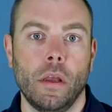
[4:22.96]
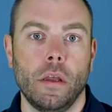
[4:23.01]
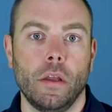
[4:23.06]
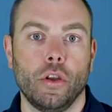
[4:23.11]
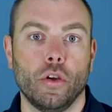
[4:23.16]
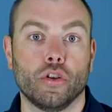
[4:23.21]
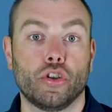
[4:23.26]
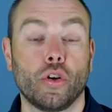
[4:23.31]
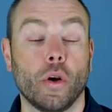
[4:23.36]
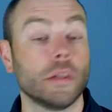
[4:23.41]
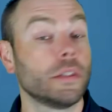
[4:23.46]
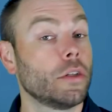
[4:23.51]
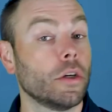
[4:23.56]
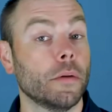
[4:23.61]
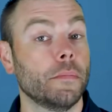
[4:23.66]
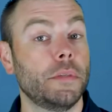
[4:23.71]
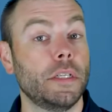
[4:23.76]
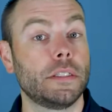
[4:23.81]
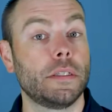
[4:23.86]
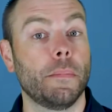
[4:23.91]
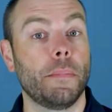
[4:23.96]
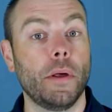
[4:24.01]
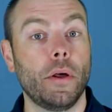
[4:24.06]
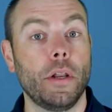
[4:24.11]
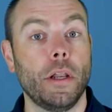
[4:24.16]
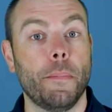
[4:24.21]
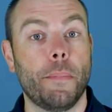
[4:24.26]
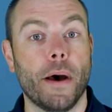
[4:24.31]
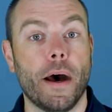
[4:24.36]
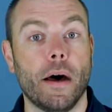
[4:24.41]
Your short-term
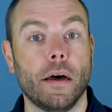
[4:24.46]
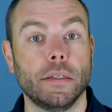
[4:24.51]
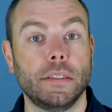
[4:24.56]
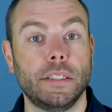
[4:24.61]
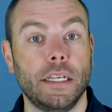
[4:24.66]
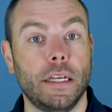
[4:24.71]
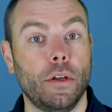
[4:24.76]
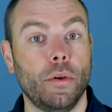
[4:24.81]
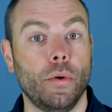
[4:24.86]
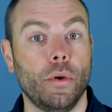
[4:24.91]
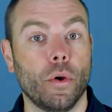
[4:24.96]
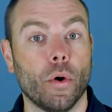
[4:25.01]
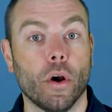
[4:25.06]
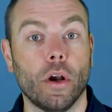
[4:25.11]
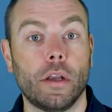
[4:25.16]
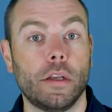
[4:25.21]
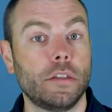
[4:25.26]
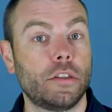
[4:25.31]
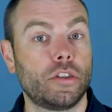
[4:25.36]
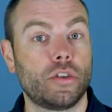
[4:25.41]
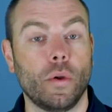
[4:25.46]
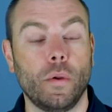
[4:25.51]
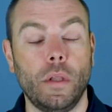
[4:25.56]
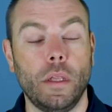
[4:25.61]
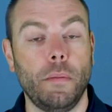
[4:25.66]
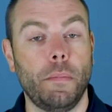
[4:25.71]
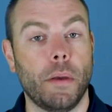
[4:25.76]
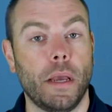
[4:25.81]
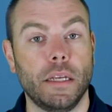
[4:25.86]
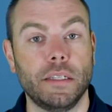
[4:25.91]
disability policy in New York is
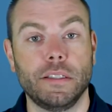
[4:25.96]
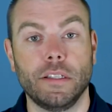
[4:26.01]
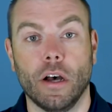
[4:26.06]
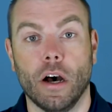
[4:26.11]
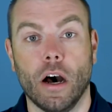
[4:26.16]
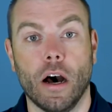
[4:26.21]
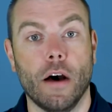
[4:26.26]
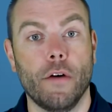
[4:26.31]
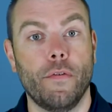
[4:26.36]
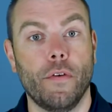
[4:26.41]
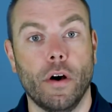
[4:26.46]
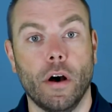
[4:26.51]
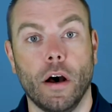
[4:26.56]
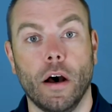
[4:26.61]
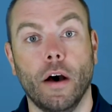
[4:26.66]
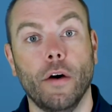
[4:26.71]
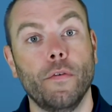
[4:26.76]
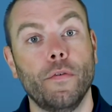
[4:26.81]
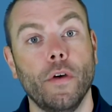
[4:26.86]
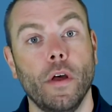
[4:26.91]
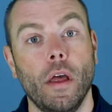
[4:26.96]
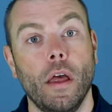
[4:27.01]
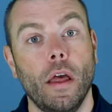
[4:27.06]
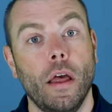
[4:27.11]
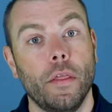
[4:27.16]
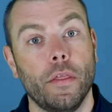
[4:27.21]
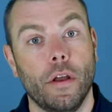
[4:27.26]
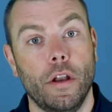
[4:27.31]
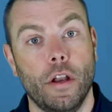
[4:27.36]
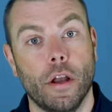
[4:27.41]
solely based off of
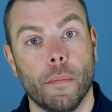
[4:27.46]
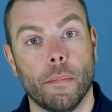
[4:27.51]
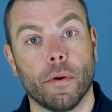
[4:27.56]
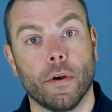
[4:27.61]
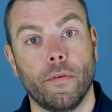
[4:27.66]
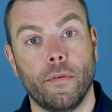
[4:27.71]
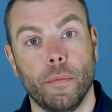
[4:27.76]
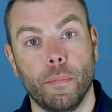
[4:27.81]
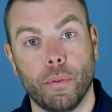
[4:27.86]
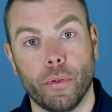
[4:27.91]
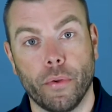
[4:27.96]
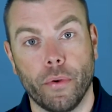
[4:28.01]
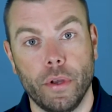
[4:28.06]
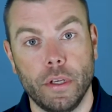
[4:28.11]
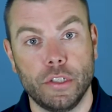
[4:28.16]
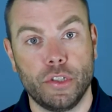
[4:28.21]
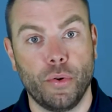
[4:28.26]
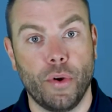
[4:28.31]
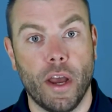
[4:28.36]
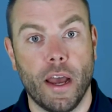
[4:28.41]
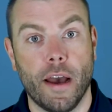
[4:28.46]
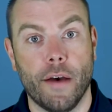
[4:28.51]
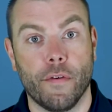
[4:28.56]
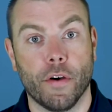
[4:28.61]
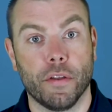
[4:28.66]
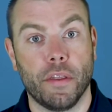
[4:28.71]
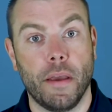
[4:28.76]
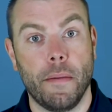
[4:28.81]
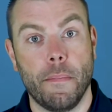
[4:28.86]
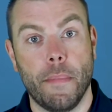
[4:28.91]
the number of employees you have.
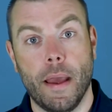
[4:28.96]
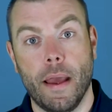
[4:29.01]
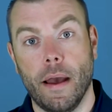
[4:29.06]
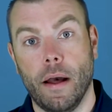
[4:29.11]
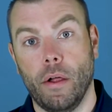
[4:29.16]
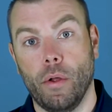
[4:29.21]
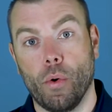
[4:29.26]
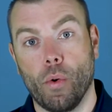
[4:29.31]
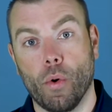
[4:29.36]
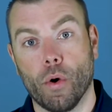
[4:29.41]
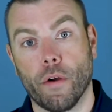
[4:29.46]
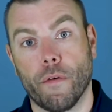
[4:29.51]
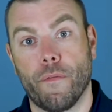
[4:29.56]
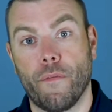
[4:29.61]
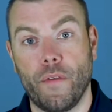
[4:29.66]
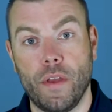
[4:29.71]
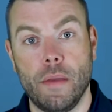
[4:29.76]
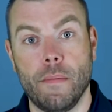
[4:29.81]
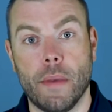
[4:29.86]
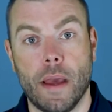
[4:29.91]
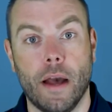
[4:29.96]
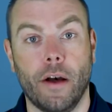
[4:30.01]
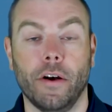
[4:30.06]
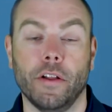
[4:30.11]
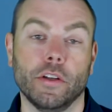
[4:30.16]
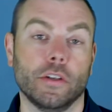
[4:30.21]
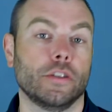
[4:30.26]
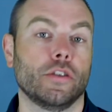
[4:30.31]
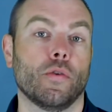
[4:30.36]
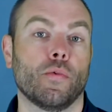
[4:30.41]
Are they male or female? And
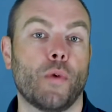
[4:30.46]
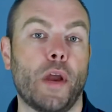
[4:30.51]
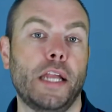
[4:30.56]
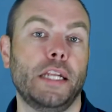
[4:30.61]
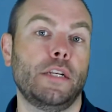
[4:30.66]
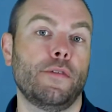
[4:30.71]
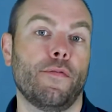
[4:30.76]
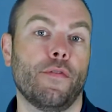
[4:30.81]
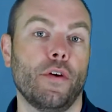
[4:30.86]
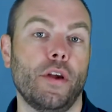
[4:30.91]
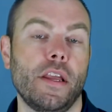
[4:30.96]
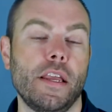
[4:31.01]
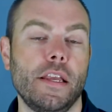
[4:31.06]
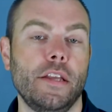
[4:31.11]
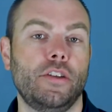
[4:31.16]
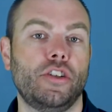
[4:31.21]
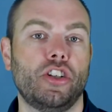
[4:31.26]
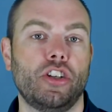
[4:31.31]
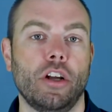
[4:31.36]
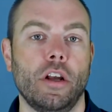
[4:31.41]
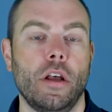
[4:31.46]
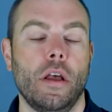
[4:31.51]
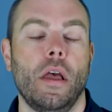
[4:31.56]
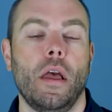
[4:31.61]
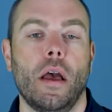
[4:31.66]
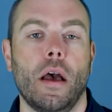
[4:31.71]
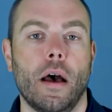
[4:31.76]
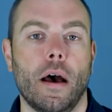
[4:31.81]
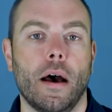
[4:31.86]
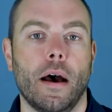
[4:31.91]
there's a rate for each
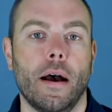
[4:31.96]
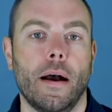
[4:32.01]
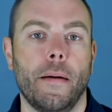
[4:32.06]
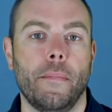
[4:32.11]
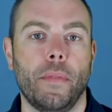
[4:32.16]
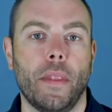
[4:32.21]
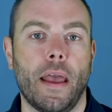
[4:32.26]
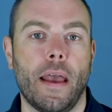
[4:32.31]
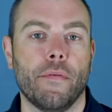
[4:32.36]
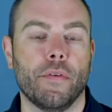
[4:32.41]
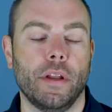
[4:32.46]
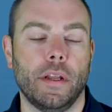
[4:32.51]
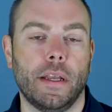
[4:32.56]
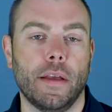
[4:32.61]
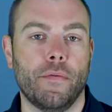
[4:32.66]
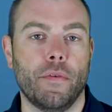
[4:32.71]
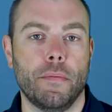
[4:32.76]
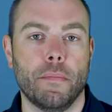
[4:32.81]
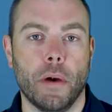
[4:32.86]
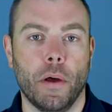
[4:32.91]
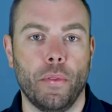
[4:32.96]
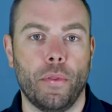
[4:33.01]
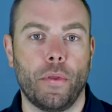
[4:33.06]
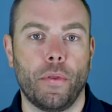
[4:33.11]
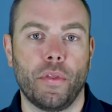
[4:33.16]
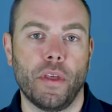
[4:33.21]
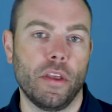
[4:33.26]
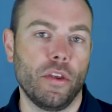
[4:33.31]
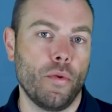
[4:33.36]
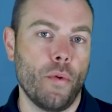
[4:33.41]
every given month
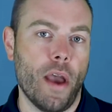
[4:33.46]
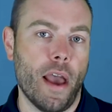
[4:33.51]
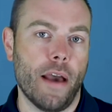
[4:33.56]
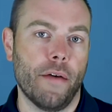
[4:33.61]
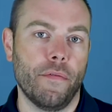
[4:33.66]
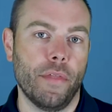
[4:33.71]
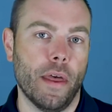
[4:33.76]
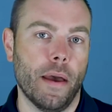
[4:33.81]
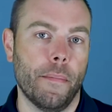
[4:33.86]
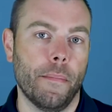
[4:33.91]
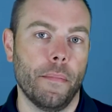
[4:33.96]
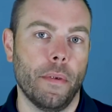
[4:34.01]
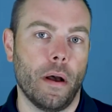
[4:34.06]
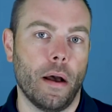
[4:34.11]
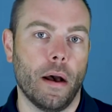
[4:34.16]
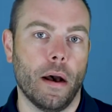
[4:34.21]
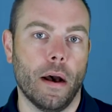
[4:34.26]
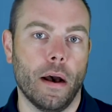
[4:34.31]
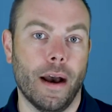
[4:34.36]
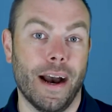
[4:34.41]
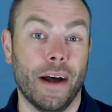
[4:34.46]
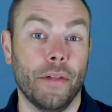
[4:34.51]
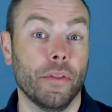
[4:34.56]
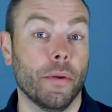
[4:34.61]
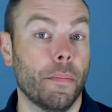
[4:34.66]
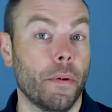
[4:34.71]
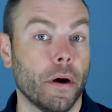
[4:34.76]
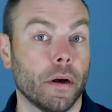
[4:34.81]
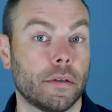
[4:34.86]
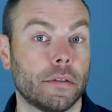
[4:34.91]
that you have them on the
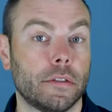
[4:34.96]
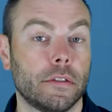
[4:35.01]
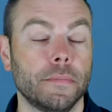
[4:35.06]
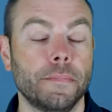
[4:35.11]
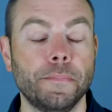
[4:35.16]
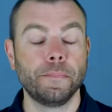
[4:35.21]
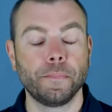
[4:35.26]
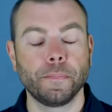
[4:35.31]
books.